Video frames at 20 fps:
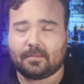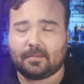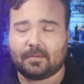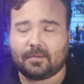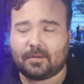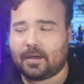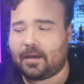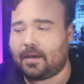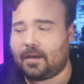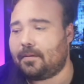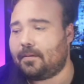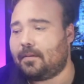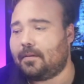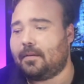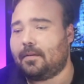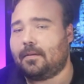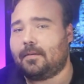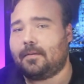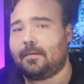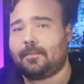Okay.
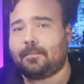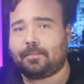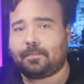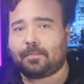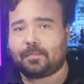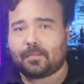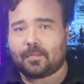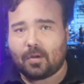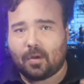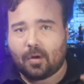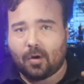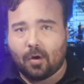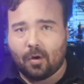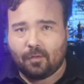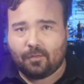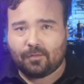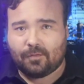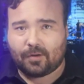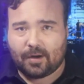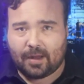
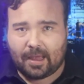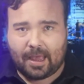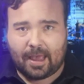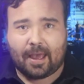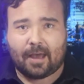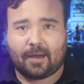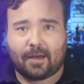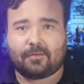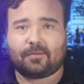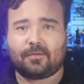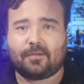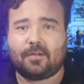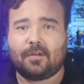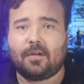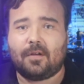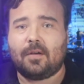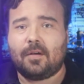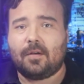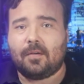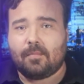Over half.
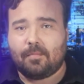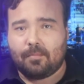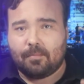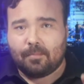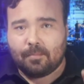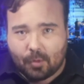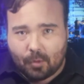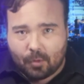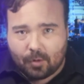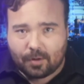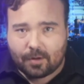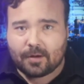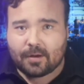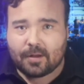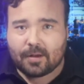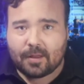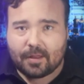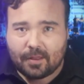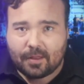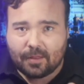
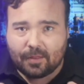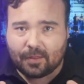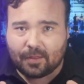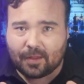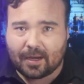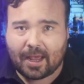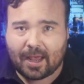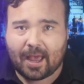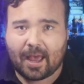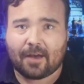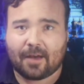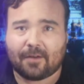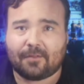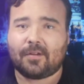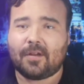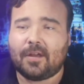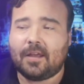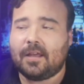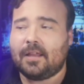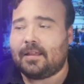More than
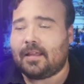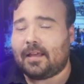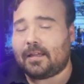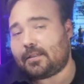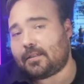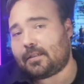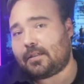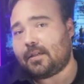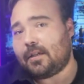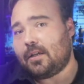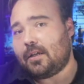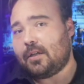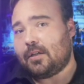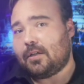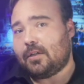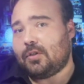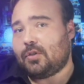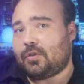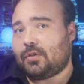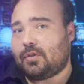half. That's
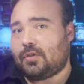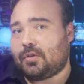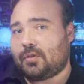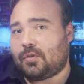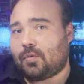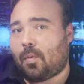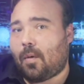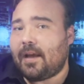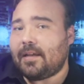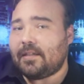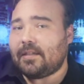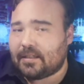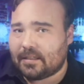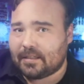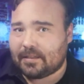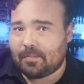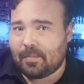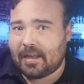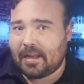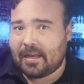twice
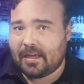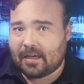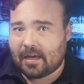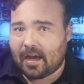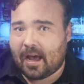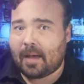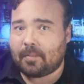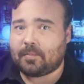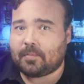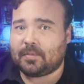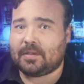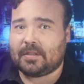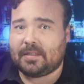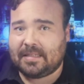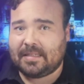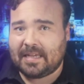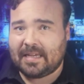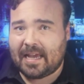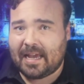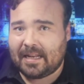as many cops
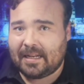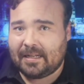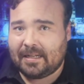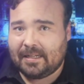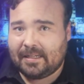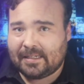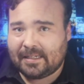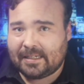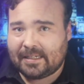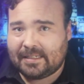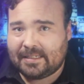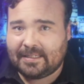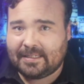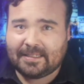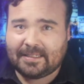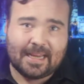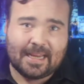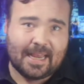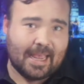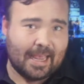dead
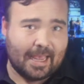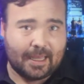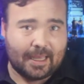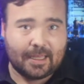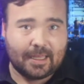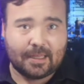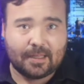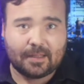today